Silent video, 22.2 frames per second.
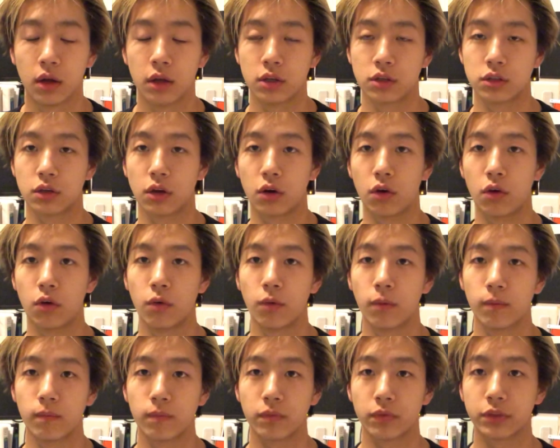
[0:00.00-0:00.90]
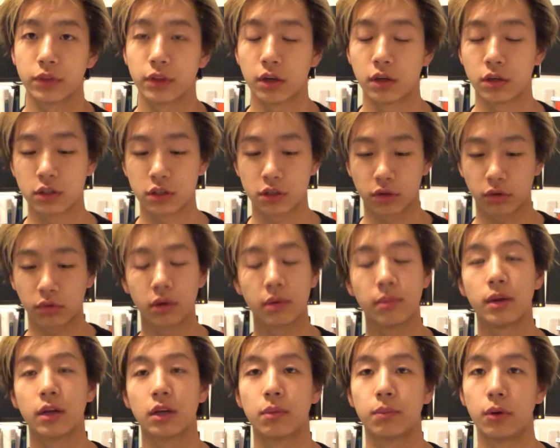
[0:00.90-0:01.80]
So there's three
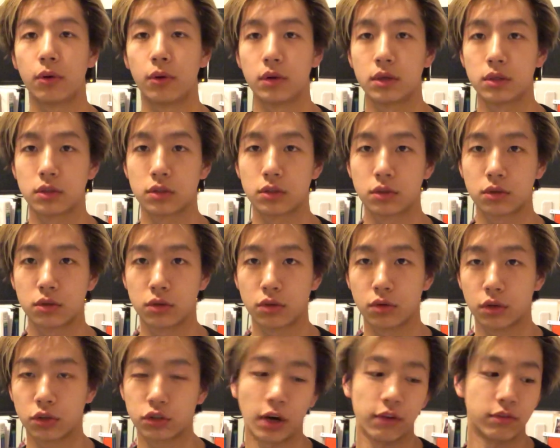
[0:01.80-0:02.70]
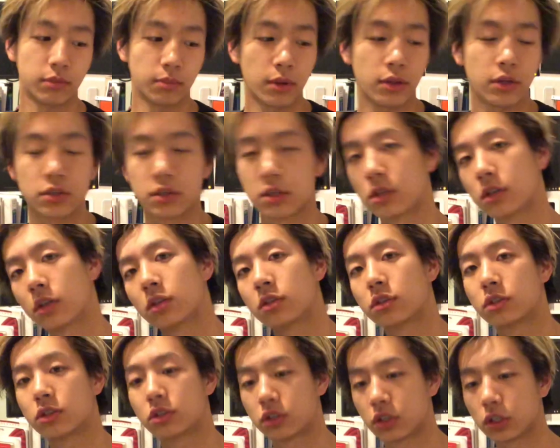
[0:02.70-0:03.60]
main components to the drive team, and this
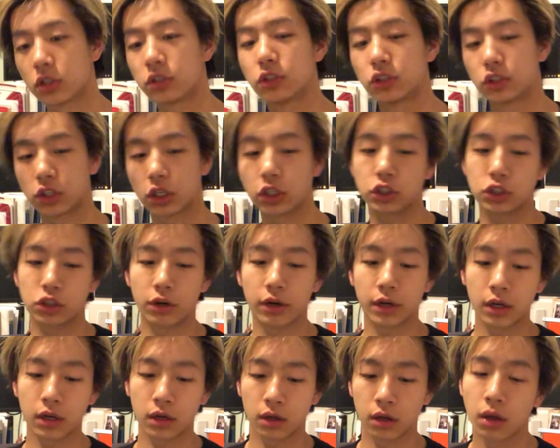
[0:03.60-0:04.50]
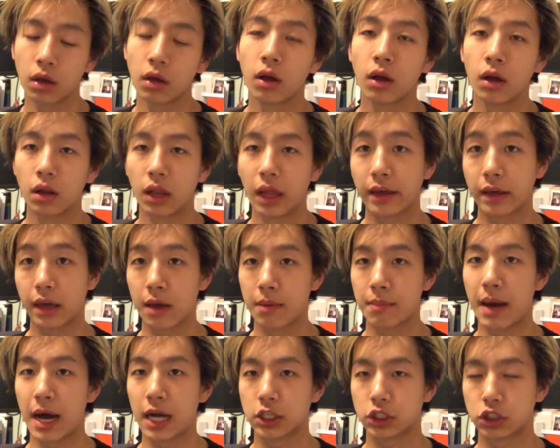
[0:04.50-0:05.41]
is just during like a
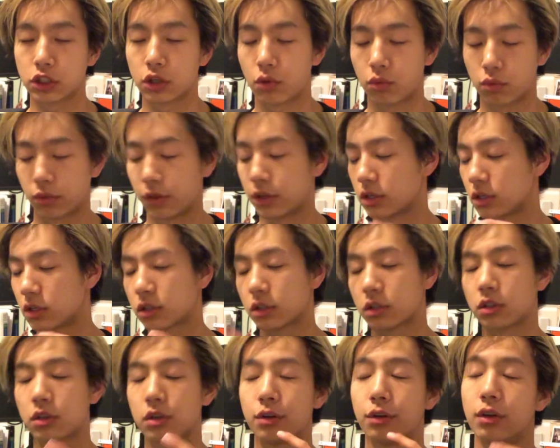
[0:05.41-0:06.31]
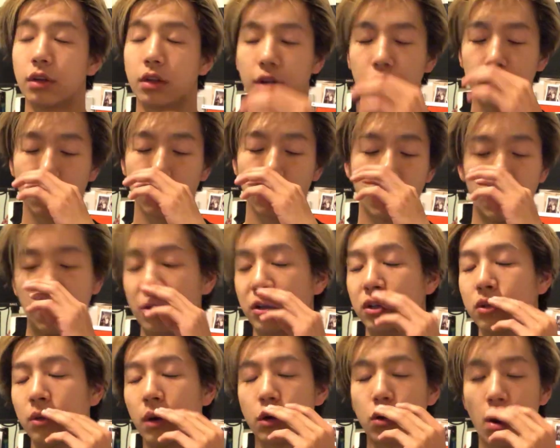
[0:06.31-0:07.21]
match. So this is excluding what we
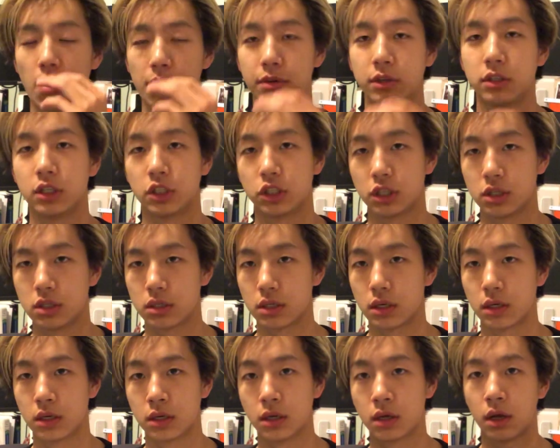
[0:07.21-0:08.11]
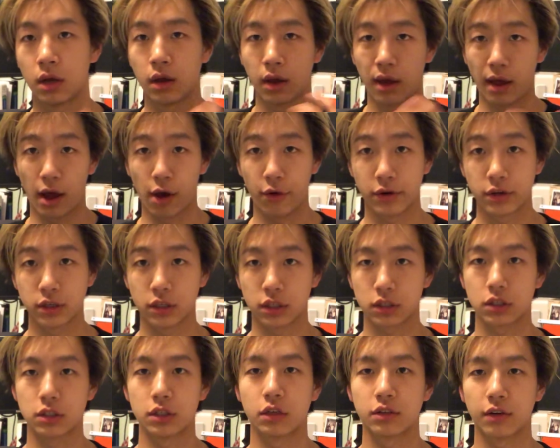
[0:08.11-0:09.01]
do at competitions and how we conduct
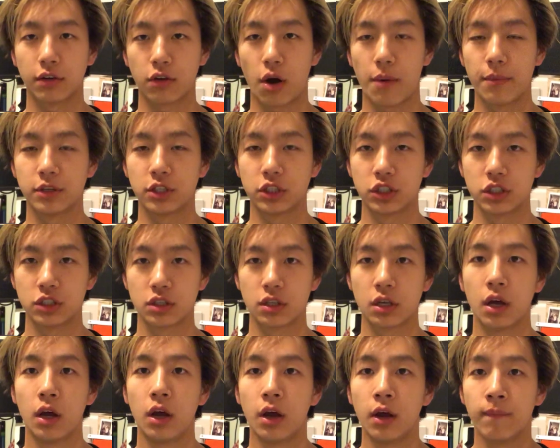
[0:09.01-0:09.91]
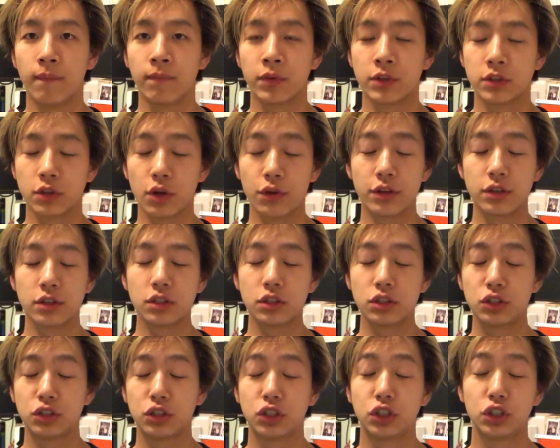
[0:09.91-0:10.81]
ourselves at competitions. So this
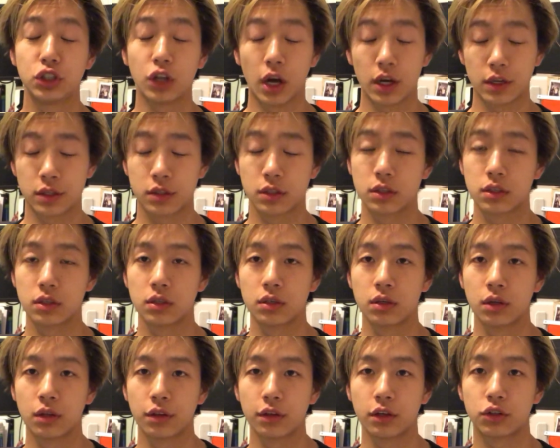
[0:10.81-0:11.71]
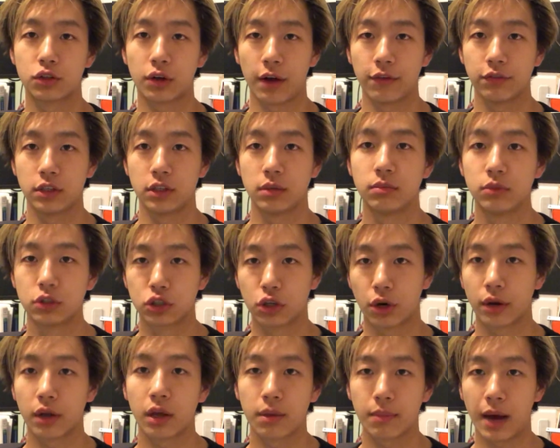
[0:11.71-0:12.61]
is just the drive team
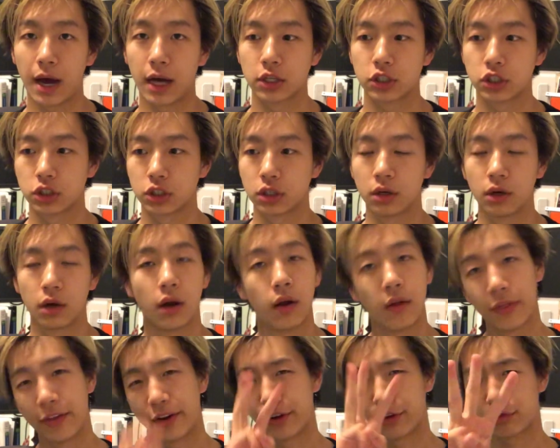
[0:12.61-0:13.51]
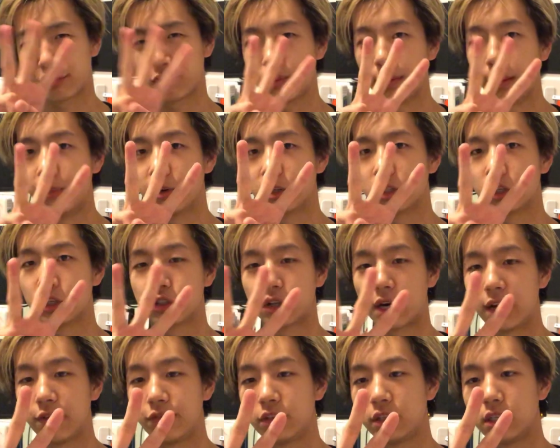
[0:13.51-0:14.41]
during a match. There are three members of the
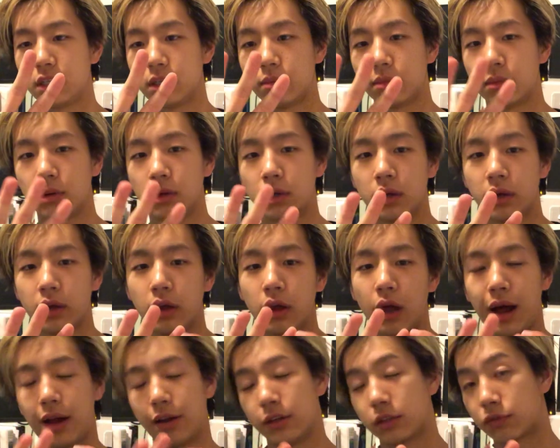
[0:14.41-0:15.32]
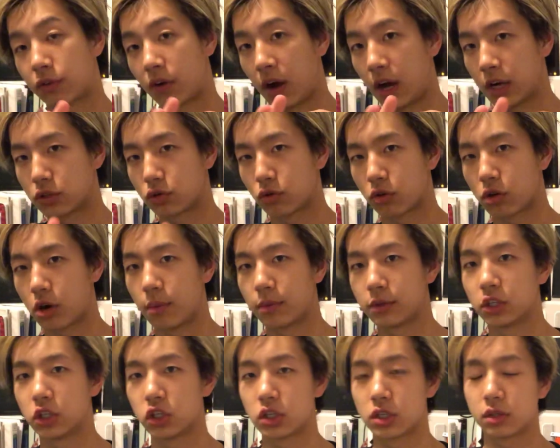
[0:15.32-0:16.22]
drive team, at least for high school
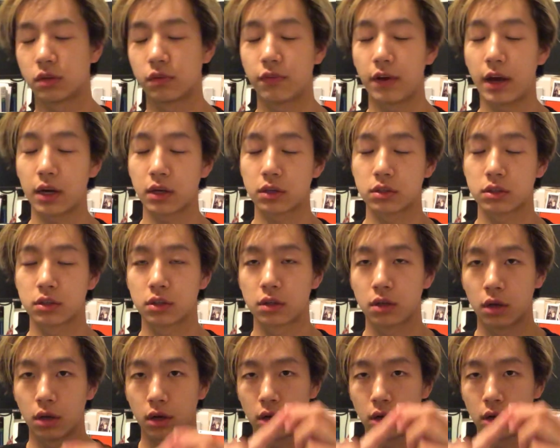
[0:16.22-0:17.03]
competitions, Vex.